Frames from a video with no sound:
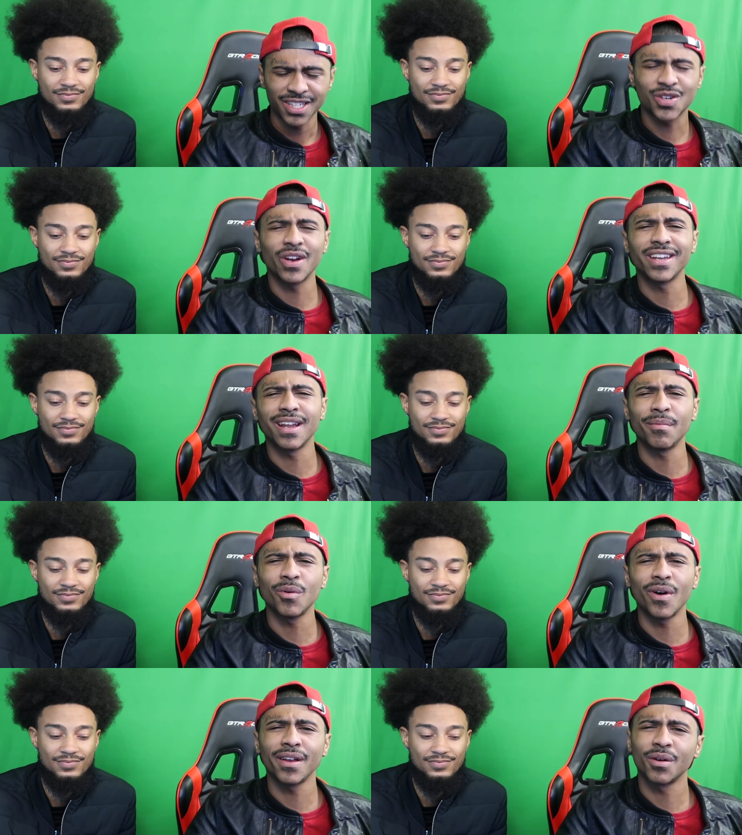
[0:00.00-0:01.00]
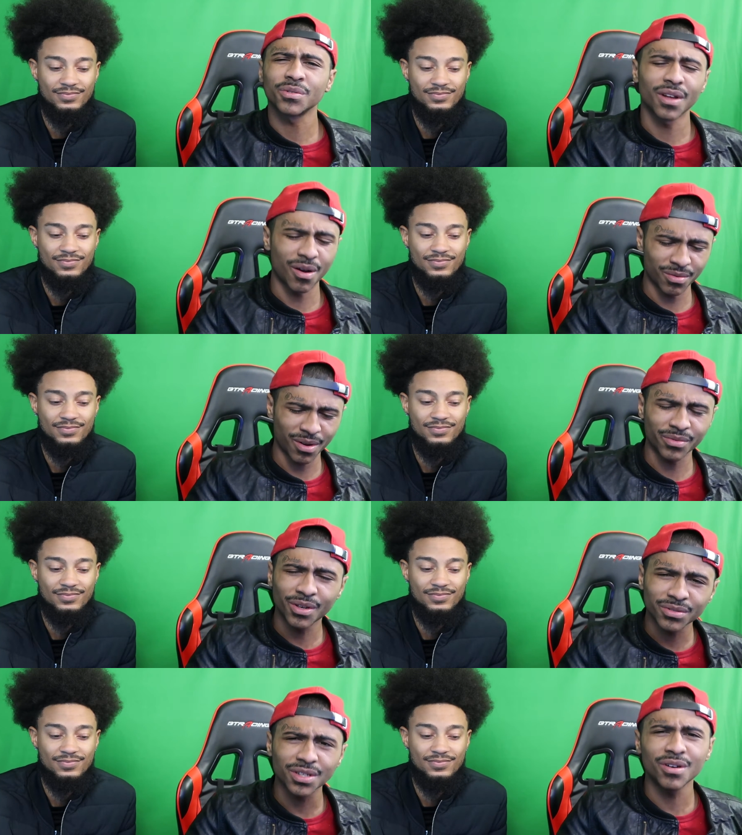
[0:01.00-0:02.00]
Speaker 1: Trending #1 on
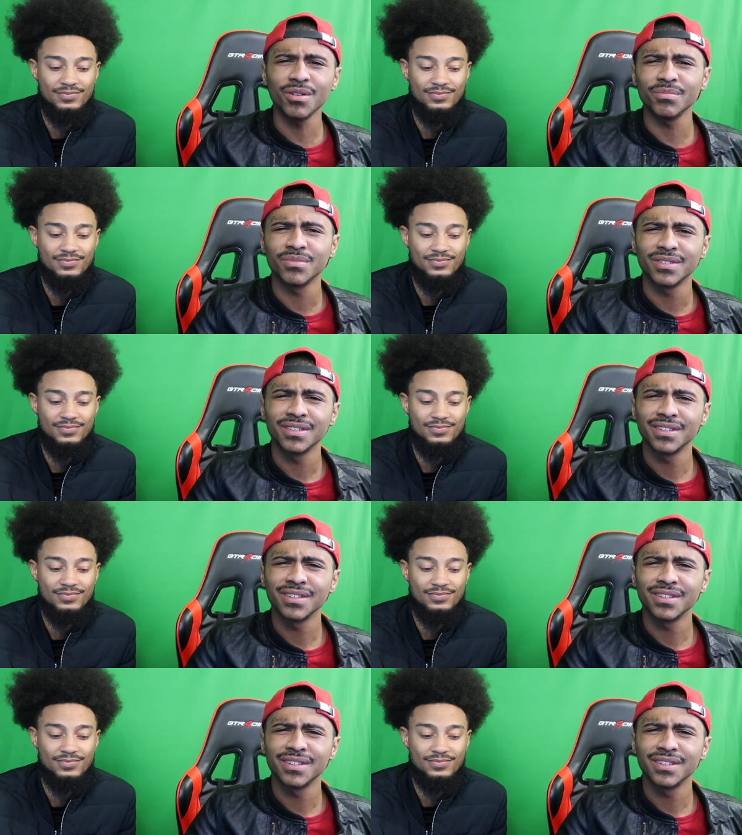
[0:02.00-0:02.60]
YouTube?